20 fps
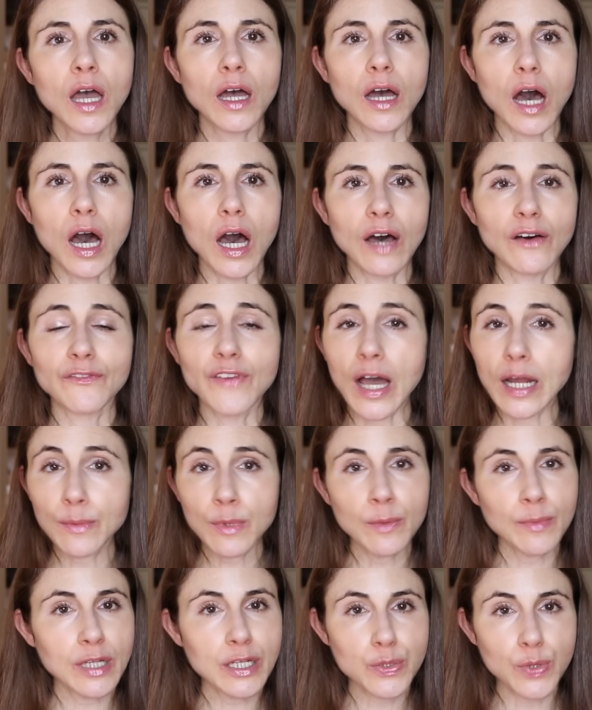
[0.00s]
Uh,
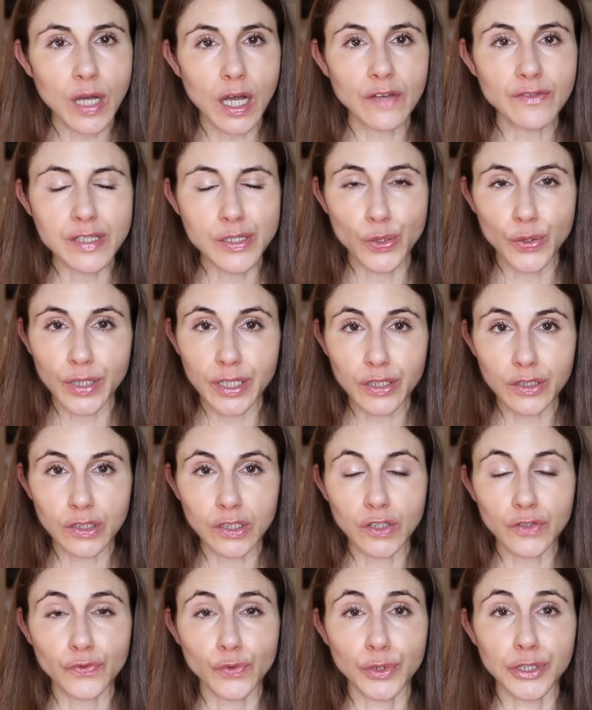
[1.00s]
vitamin B12 is
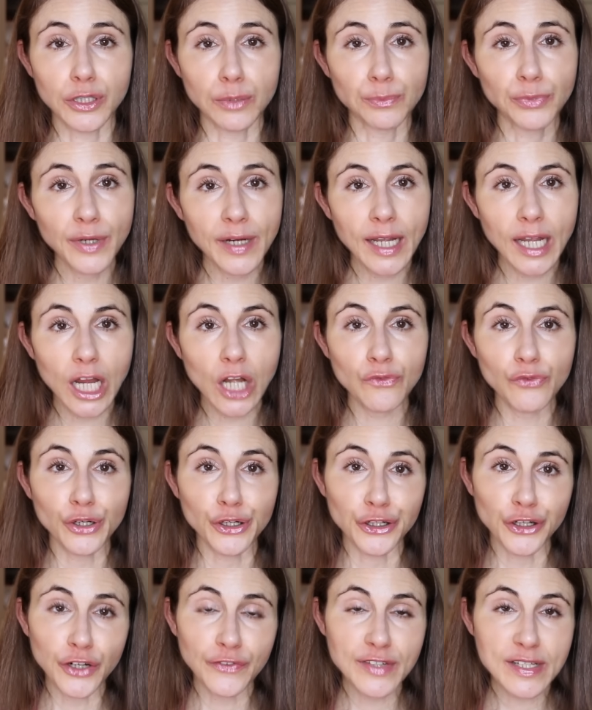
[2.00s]
critical for your brain, for
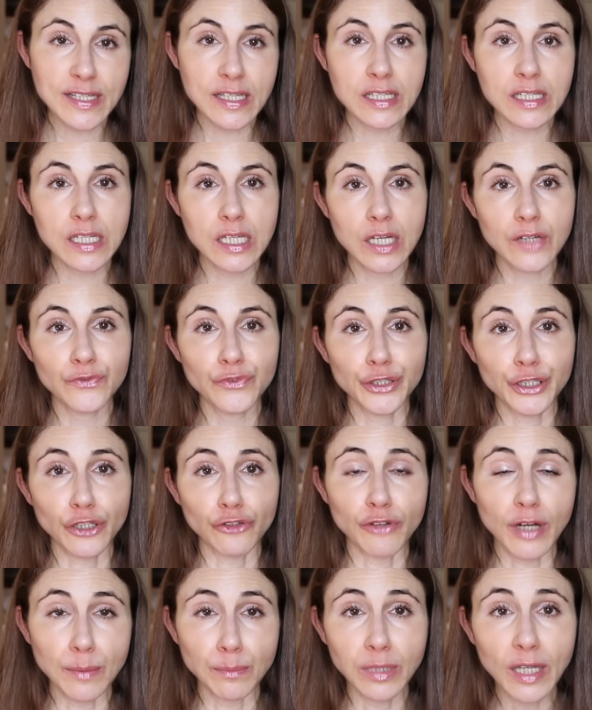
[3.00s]
your nervous system, for your
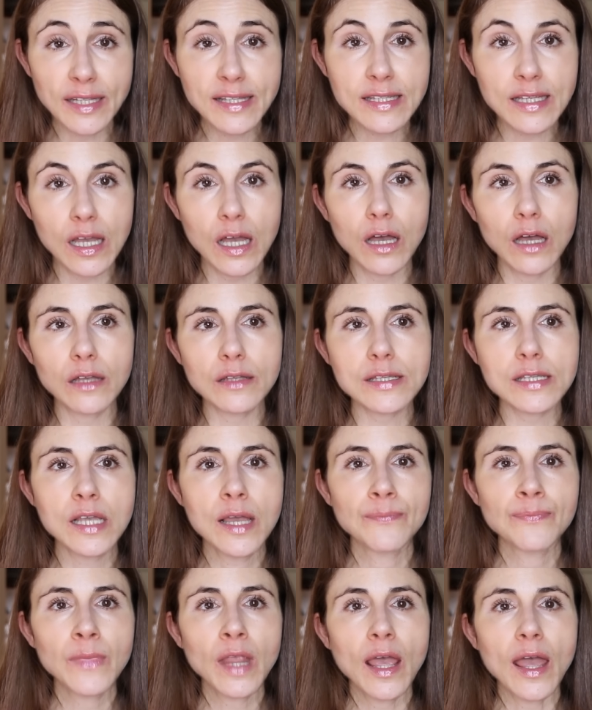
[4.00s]
red blood cells,
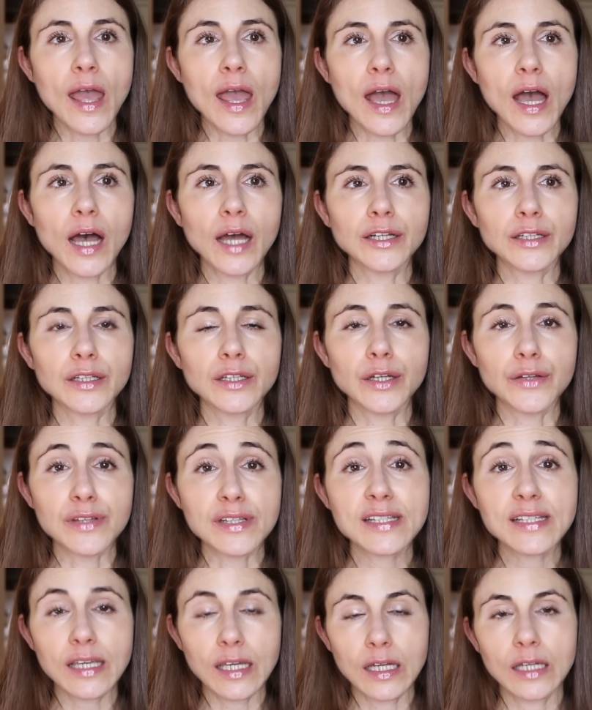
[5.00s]
and you know the
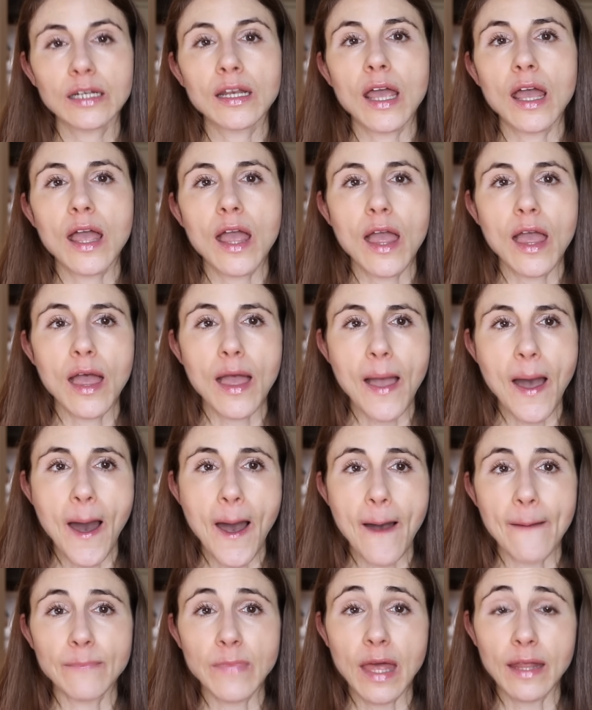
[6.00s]
skin
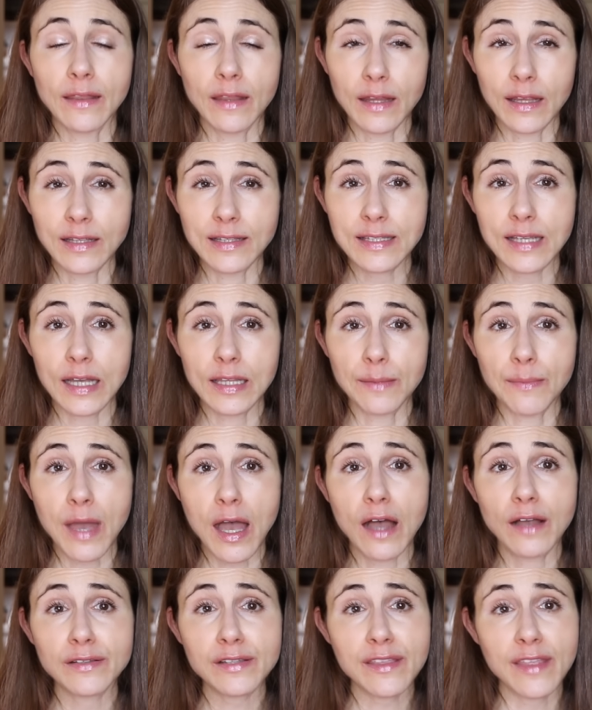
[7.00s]
um, and inside the
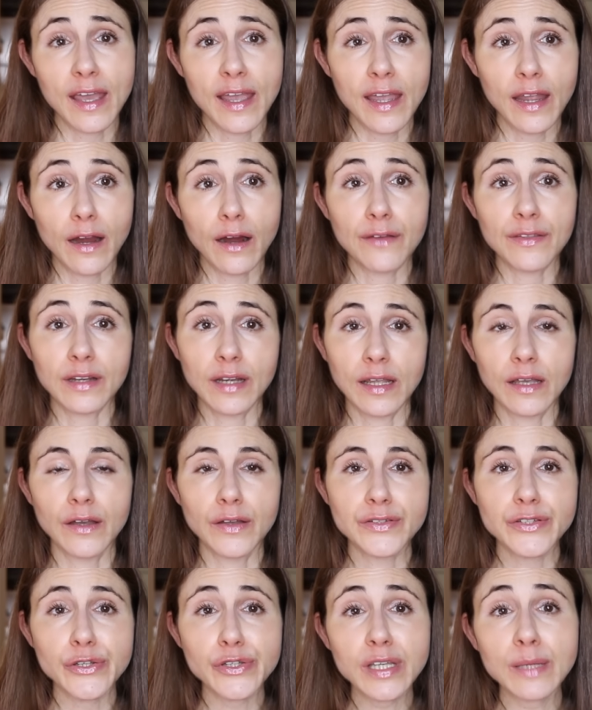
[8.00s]
mouth, the hair, the
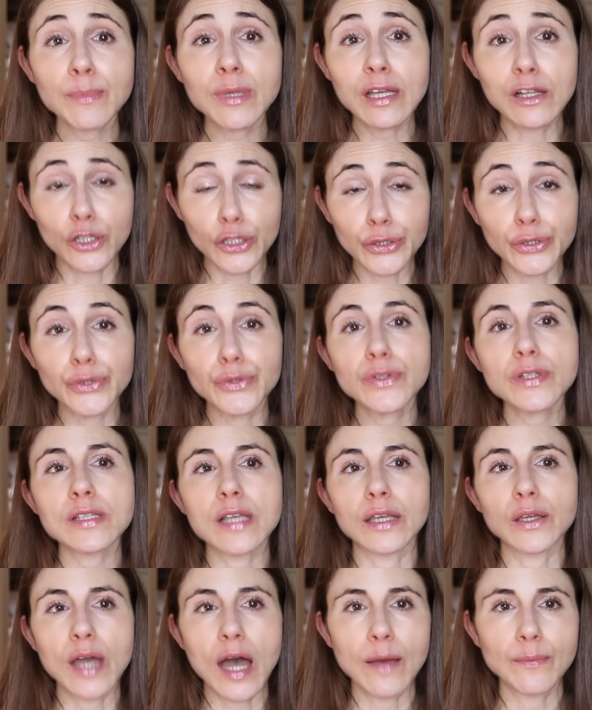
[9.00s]
nails. just can be clues
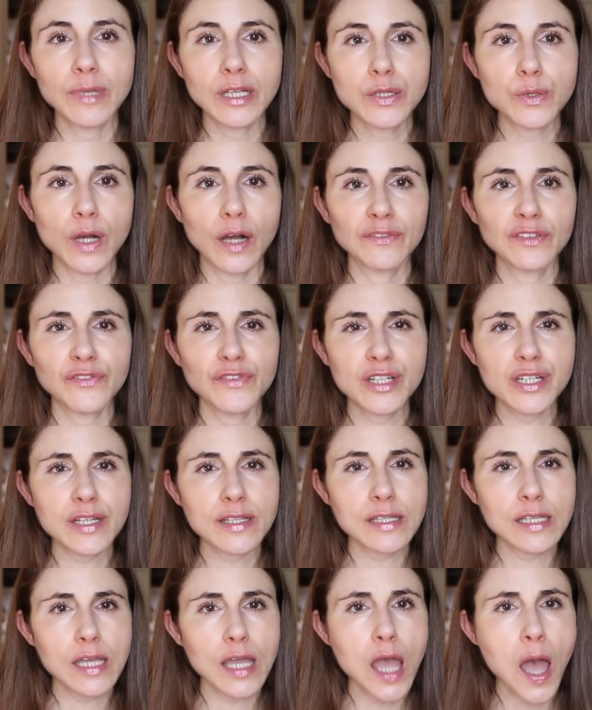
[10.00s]
that you have B12
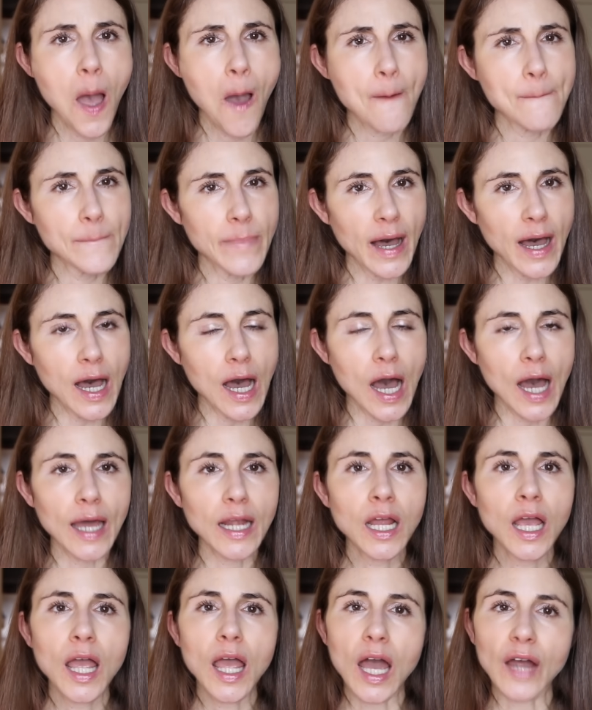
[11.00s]
deficiency.
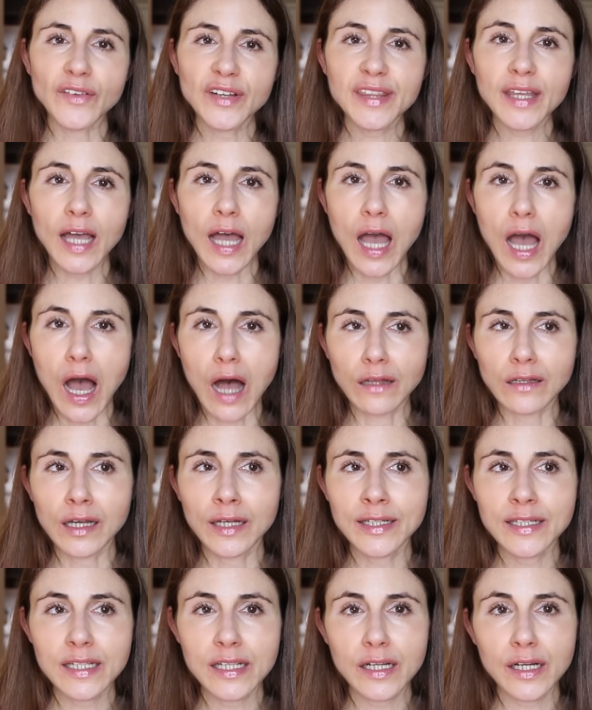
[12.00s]
But everything I
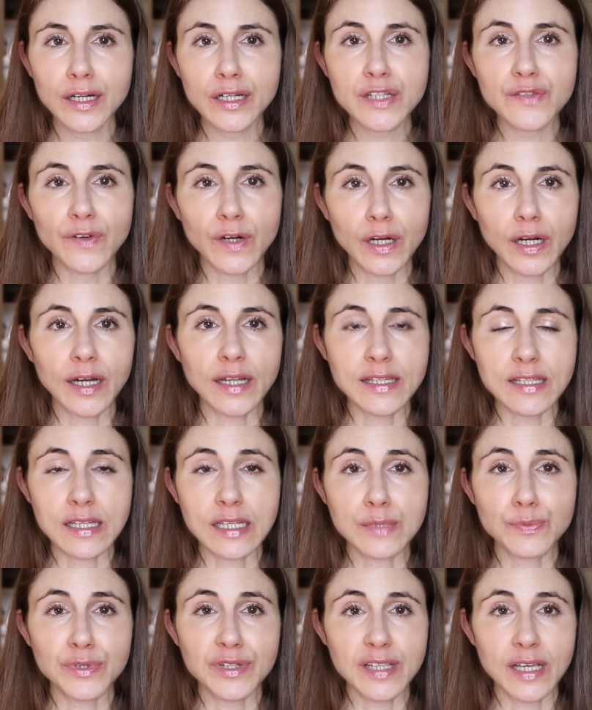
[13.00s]
outlined here as far as
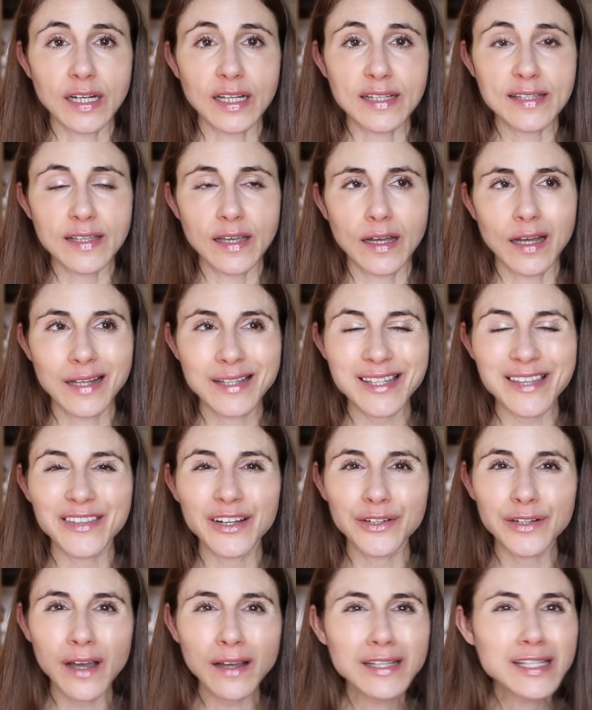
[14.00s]
these presenting signs,
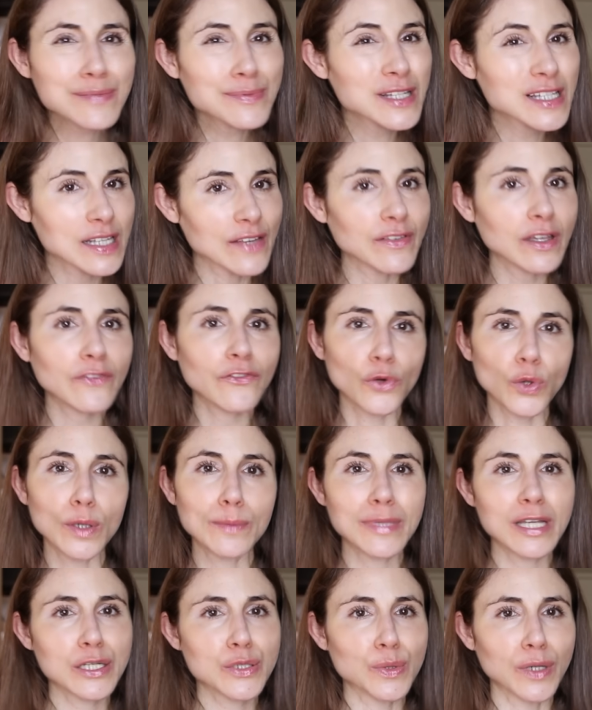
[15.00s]
they're not specific for
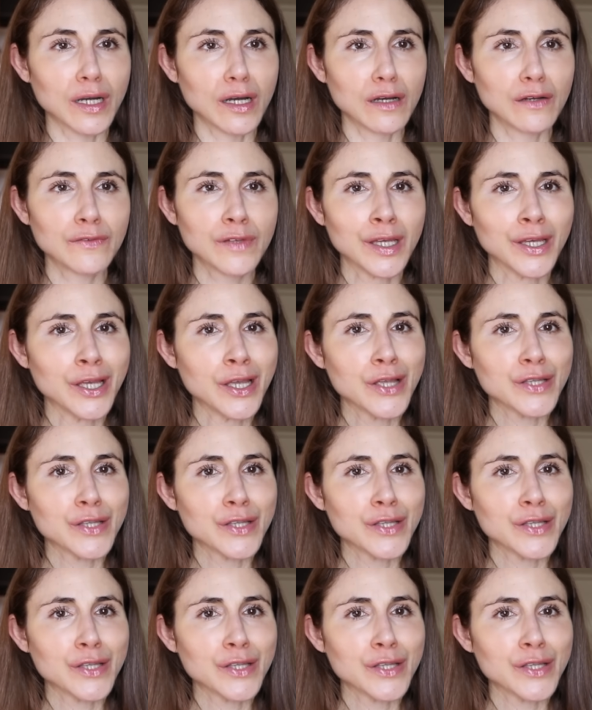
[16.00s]
B12.